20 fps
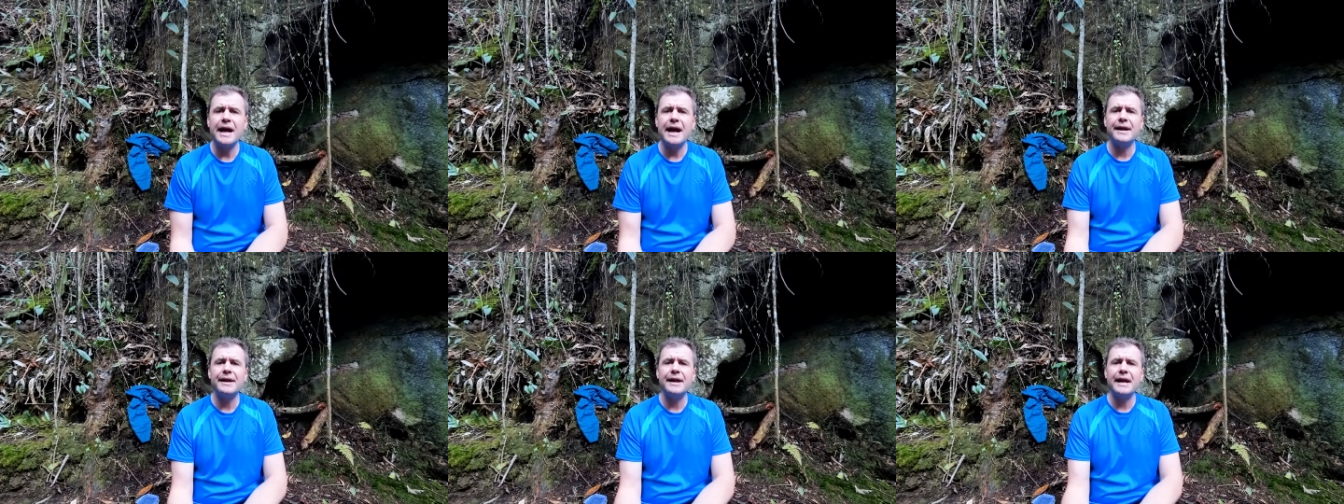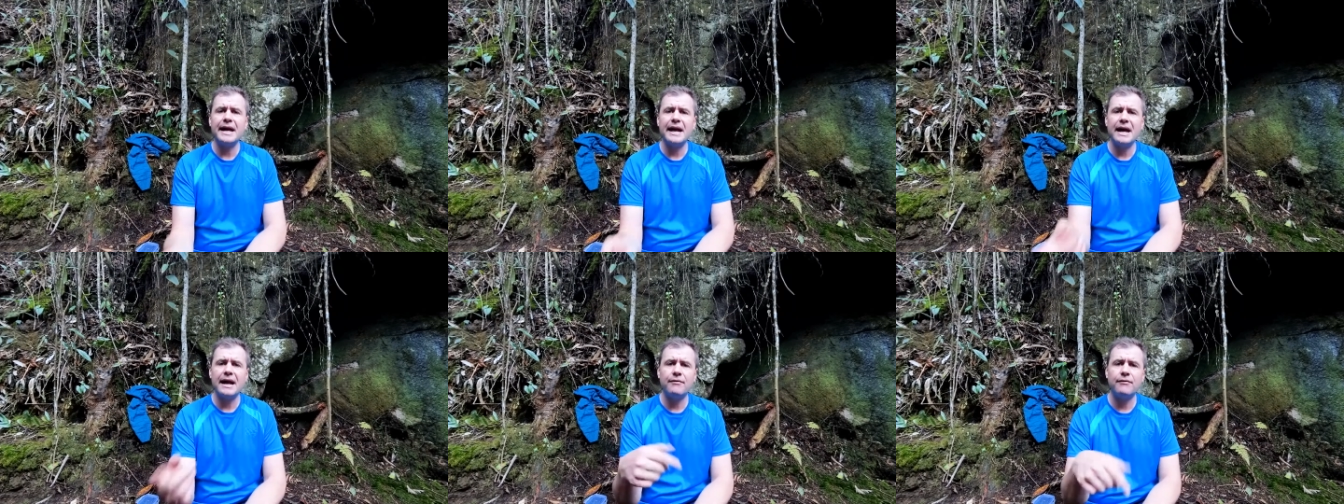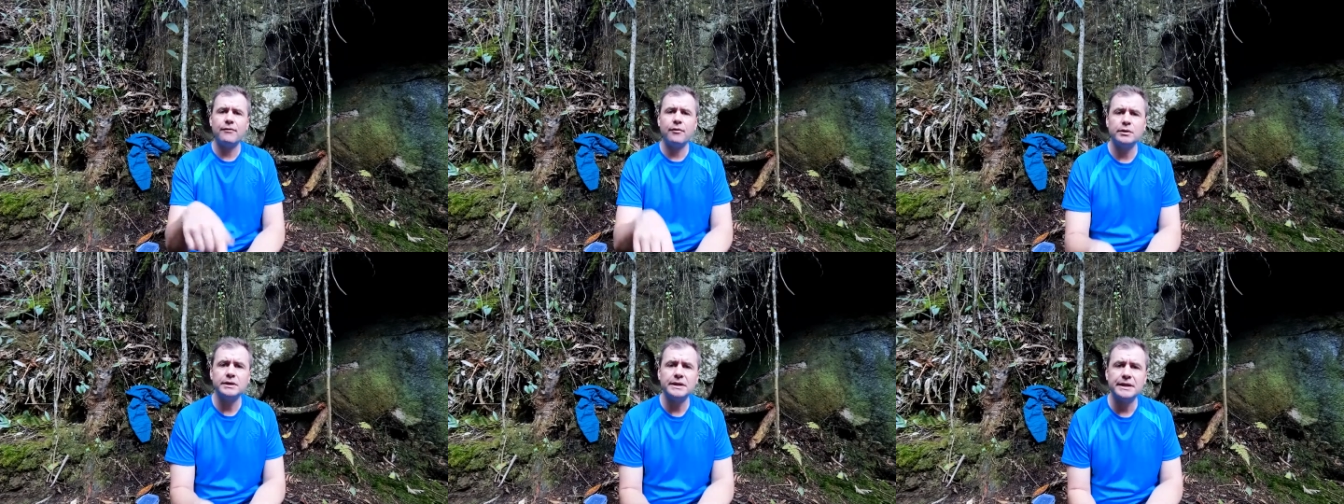and they have
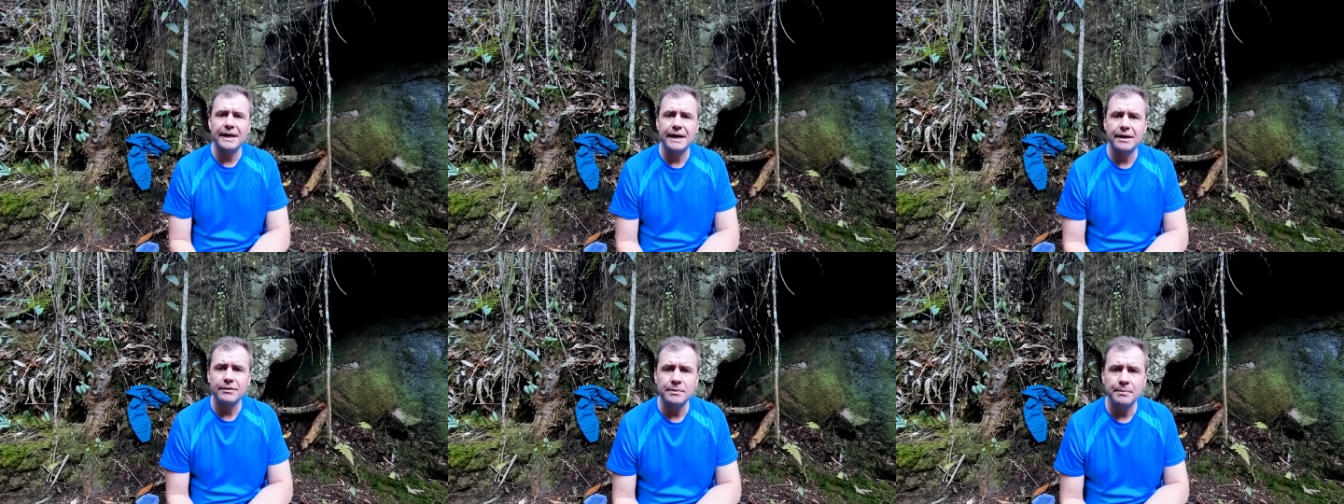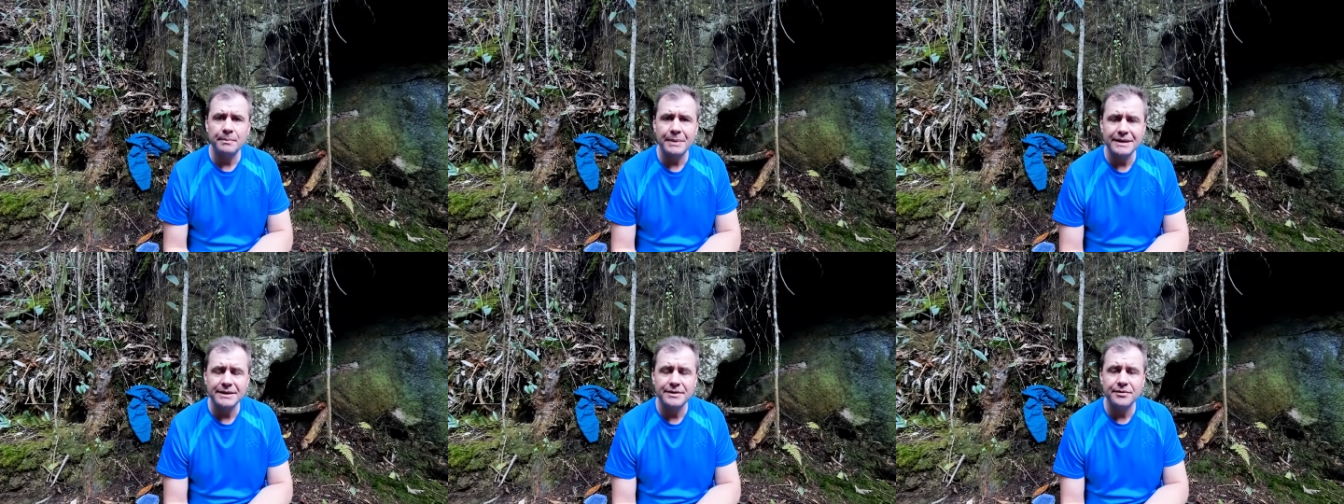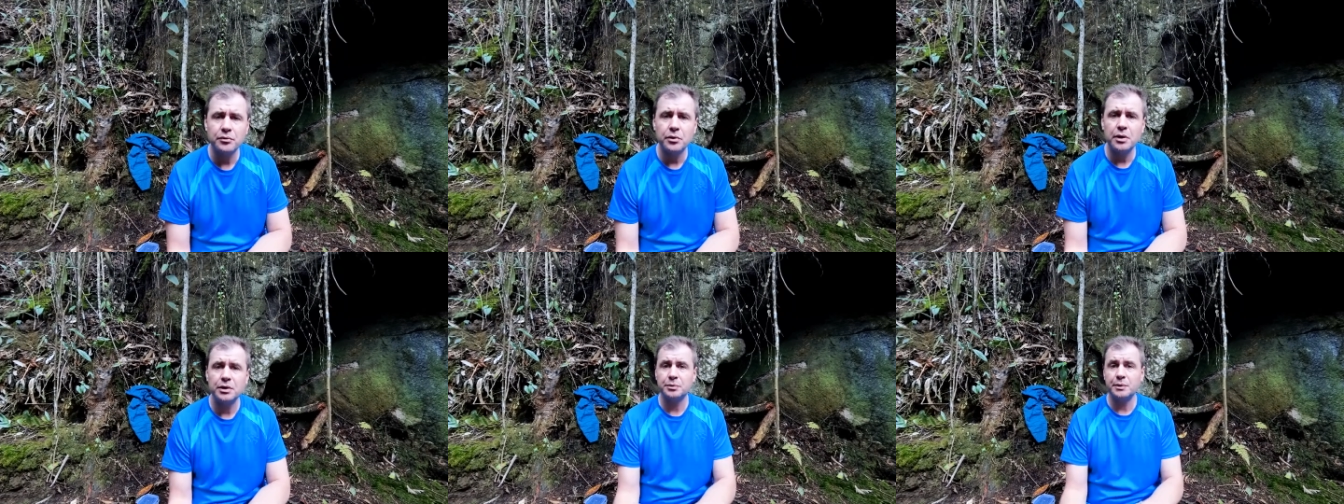40,000 passive
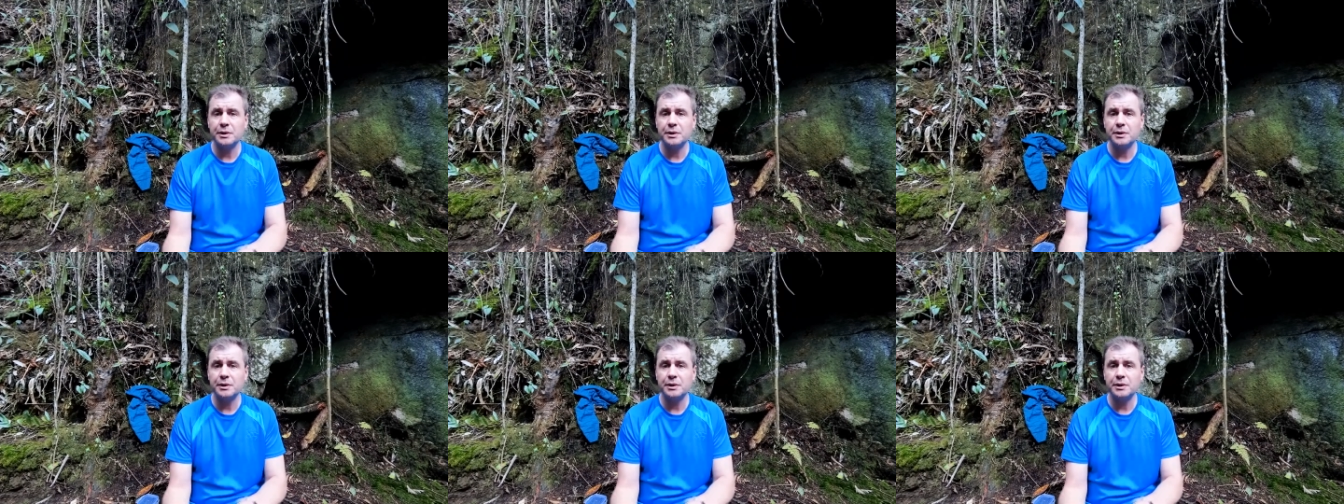words,